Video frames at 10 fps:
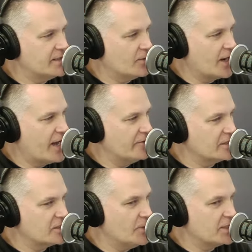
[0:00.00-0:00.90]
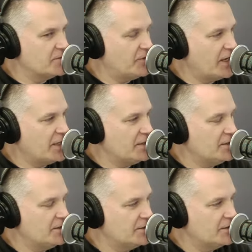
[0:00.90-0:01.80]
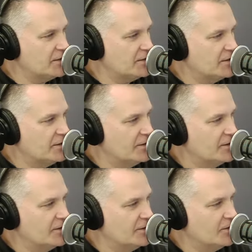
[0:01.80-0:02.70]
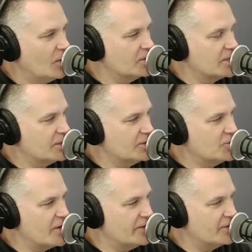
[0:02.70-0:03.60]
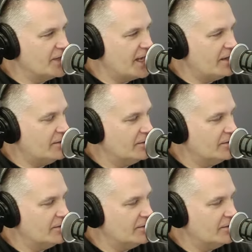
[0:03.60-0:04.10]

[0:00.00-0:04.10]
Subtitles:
They were having so much fun. What was your... Did you have another date?